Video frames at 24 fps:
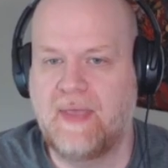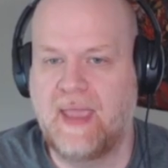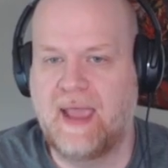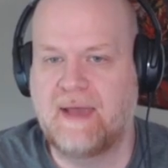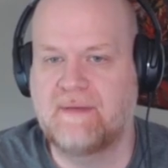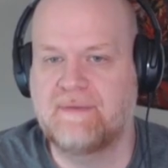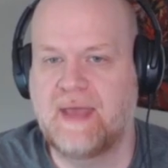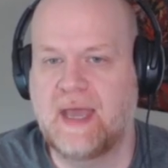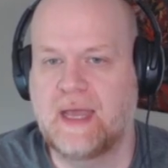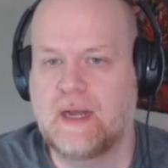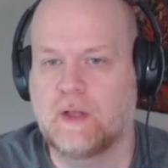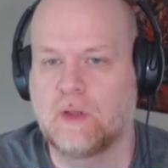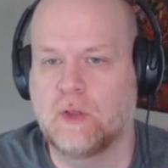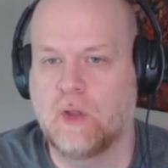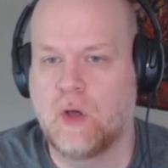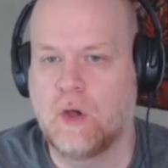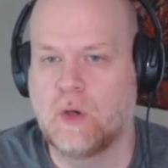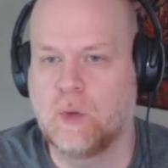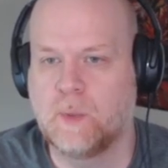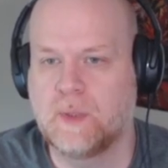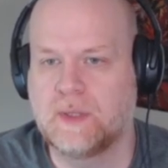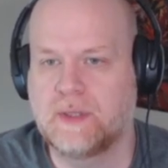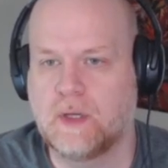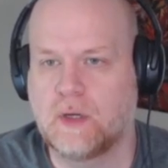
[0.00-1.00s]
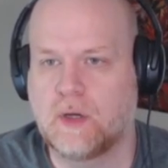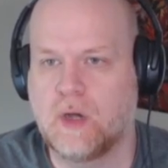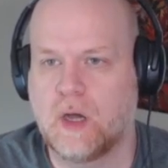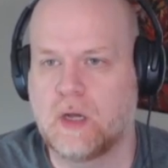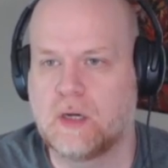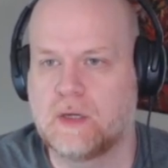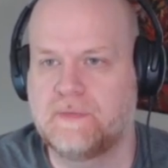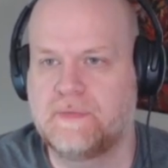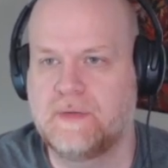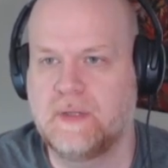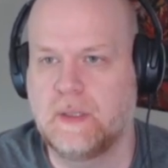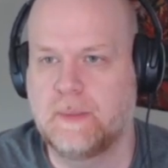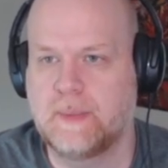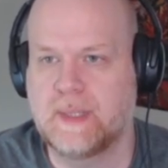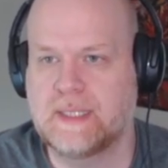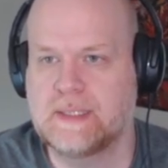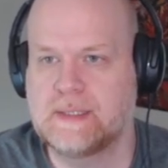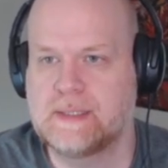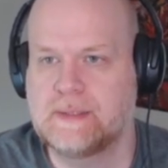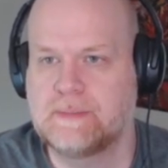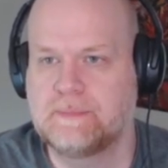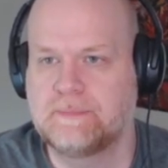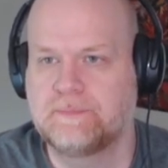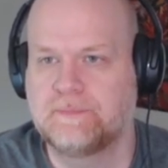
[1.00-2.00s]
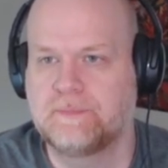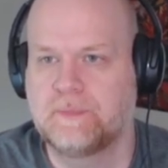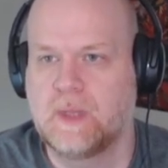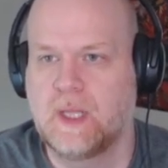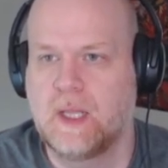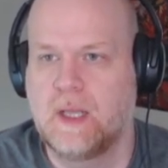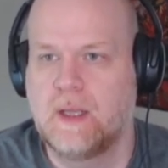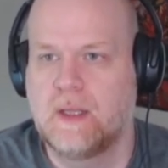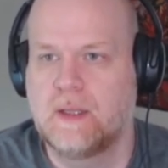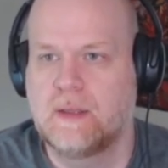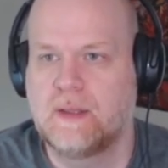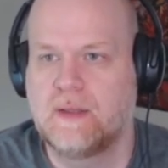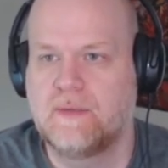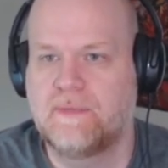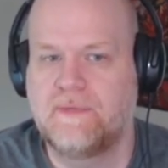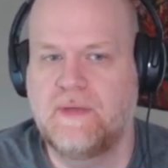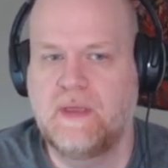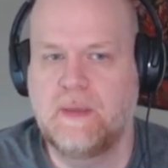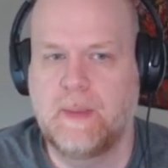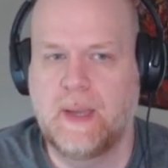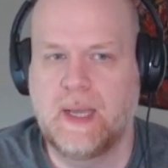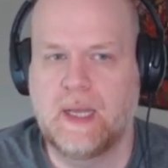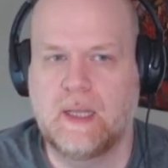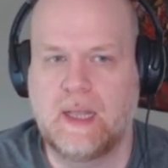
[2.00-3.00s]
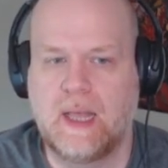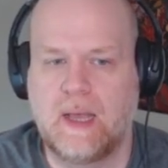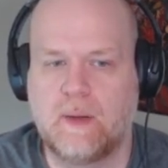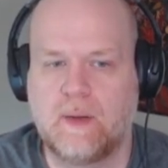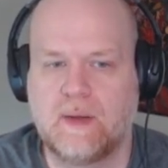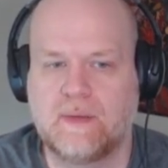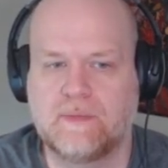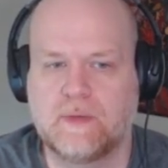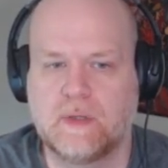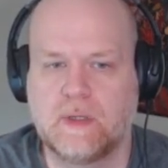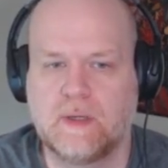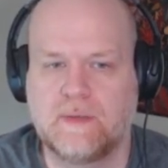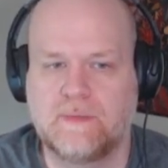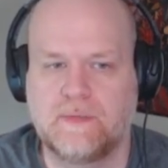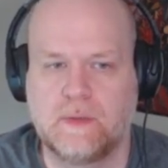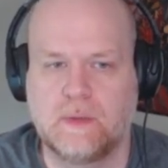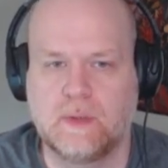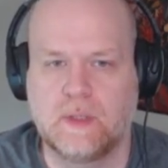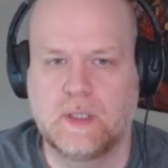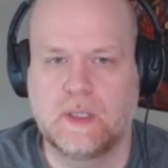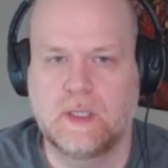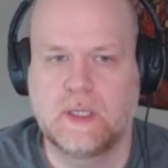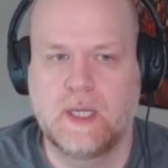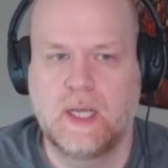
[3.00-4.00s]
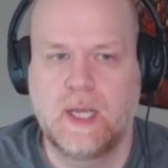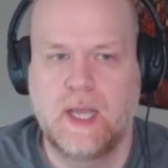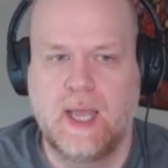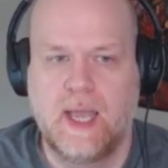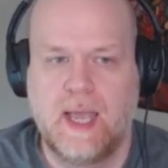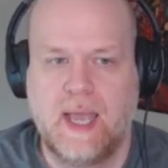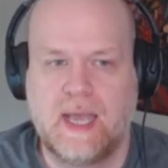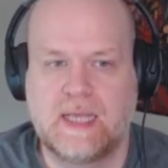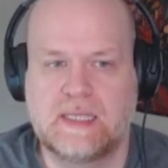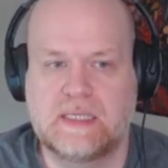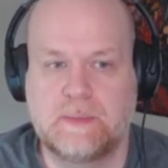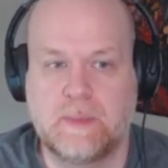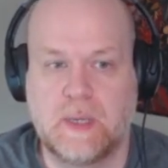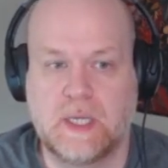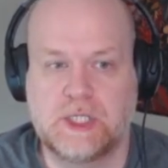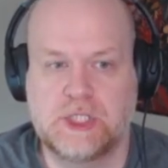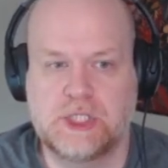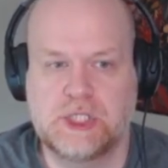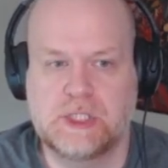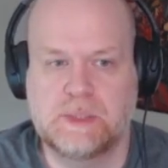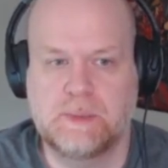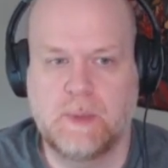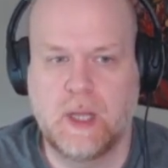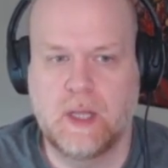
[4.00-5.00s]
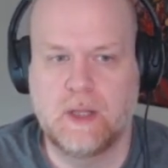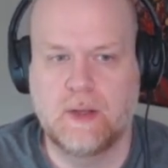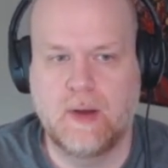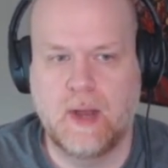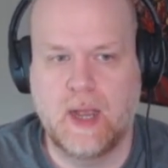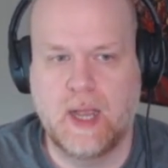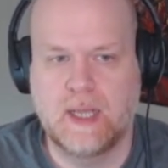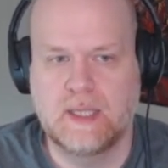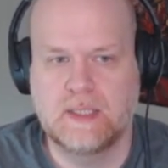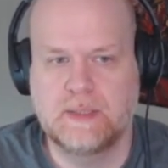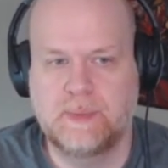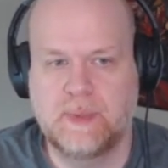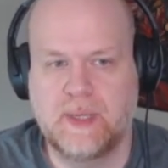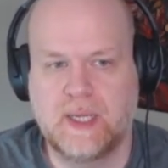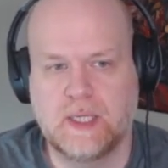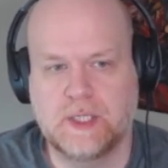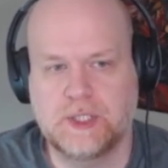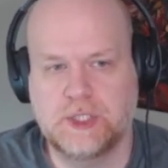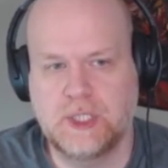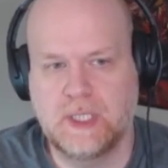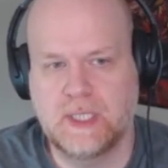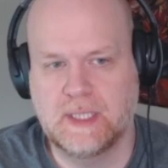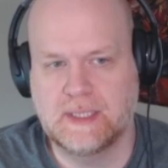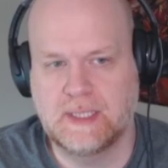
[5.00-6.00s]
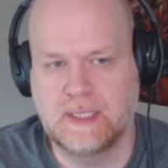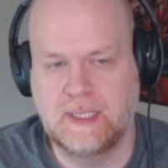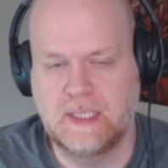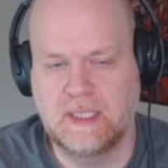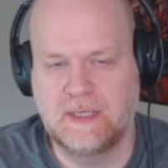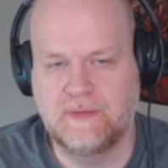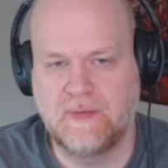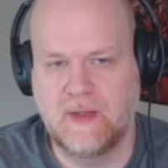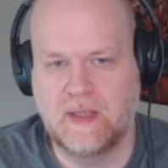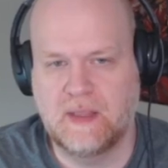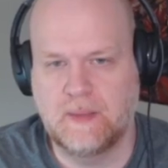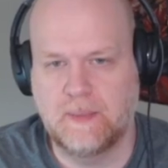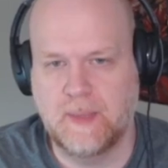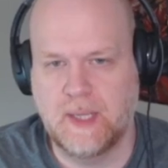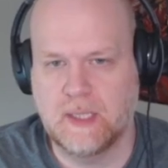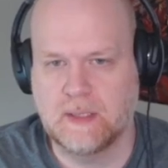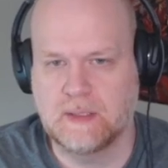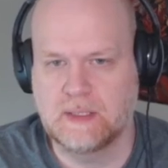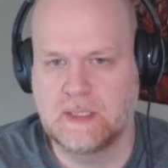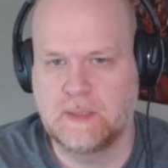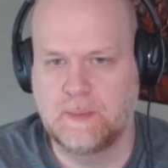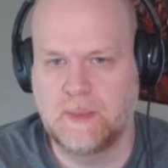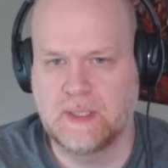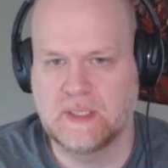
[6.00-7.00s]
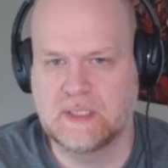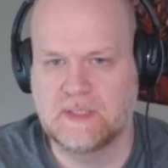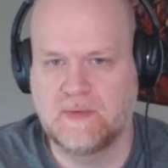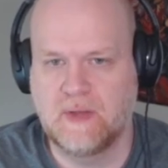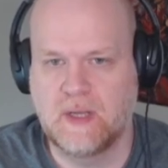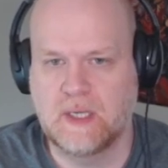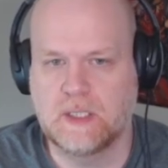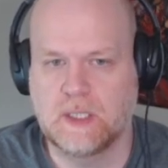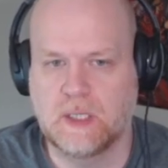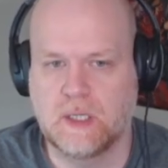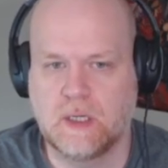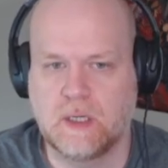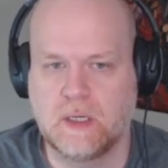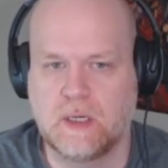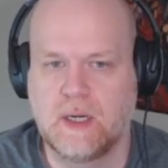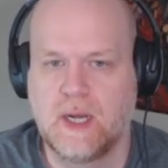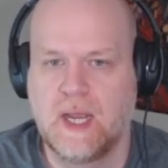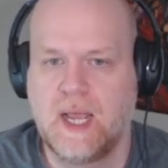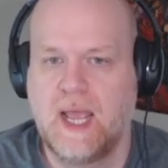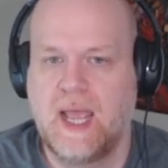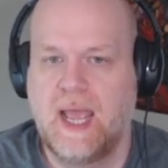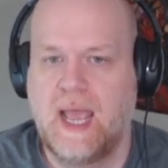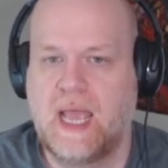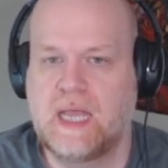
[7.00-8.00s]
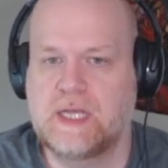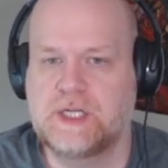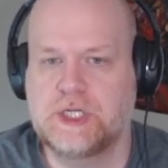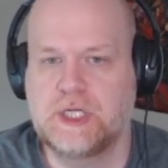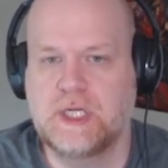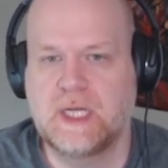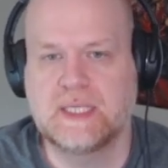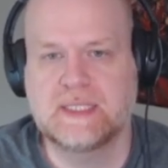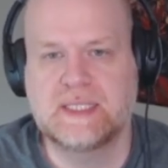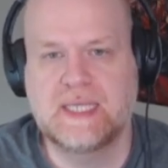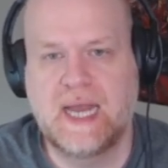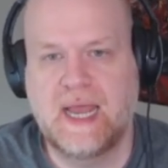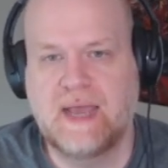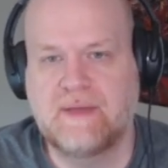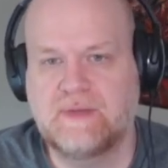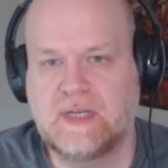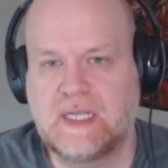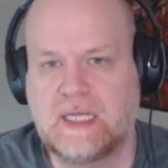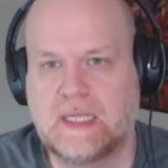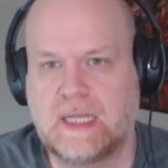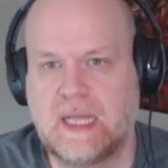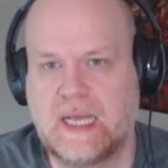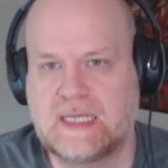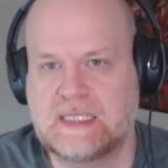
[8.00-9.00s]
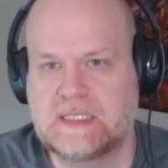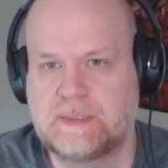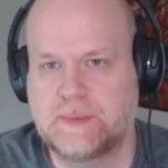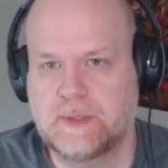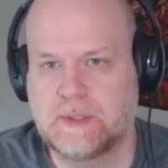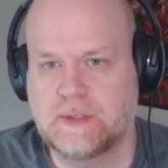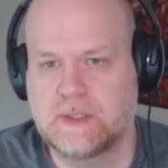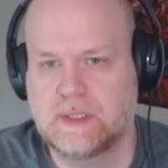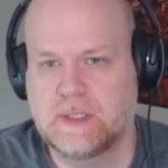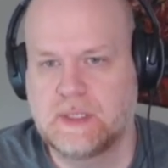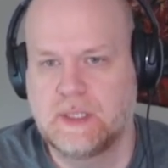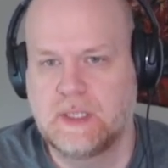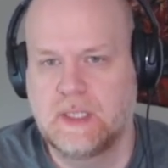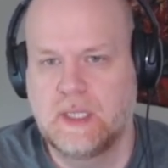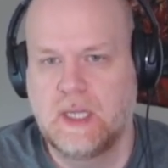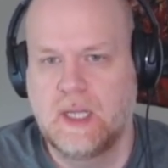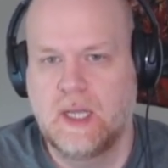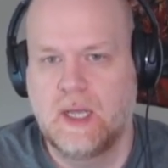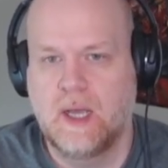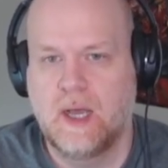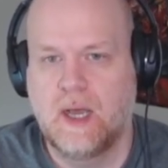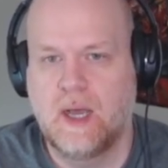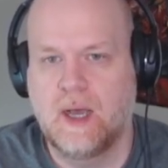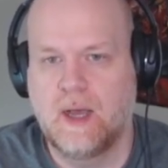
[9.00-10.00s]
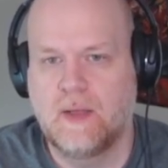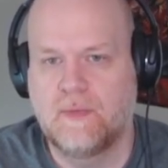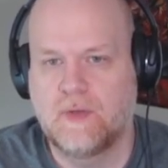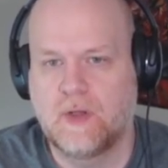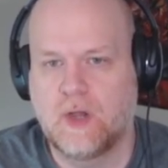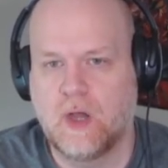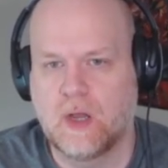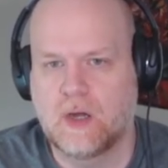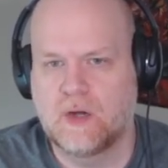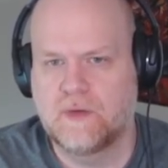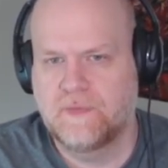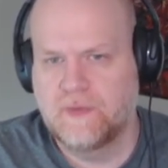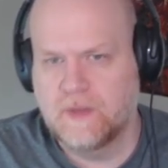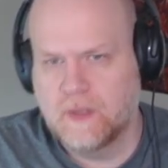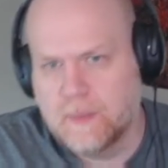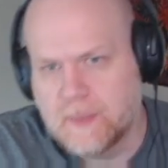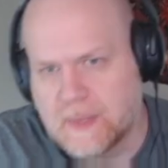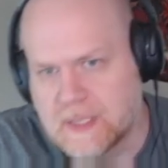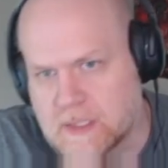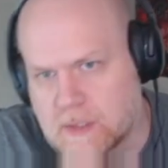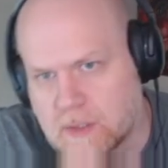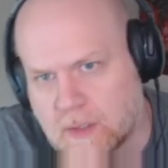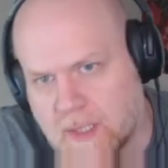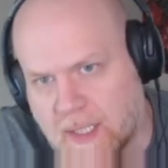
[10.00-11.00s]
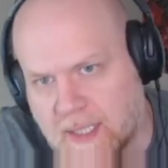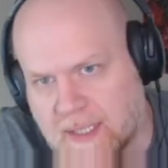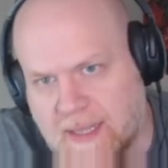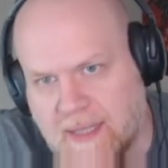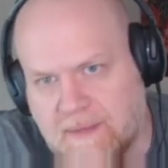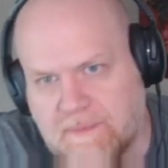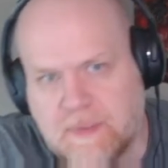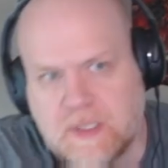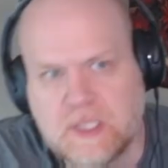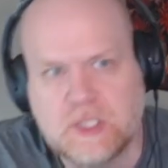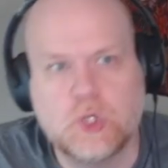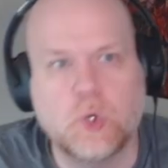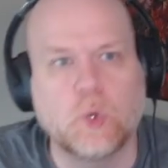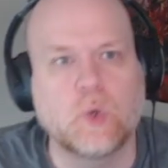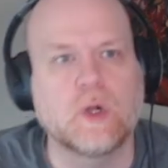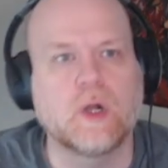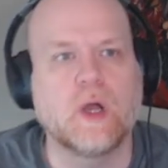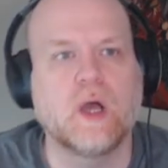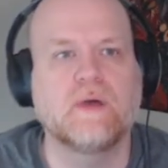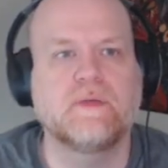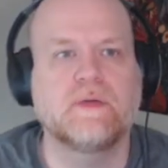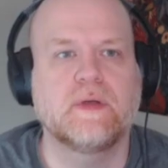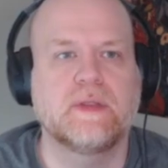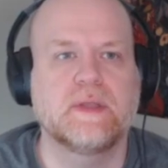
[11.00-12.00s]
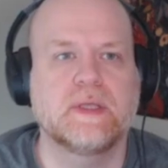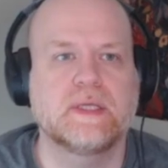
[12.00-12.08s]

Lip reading: they have that along with their caudofilaments. The female, however, if you look, has much smaller eyes because she doesn't need to find the males find her, and she doesn't have any claspers. The caudofilaments look like they've been torn off on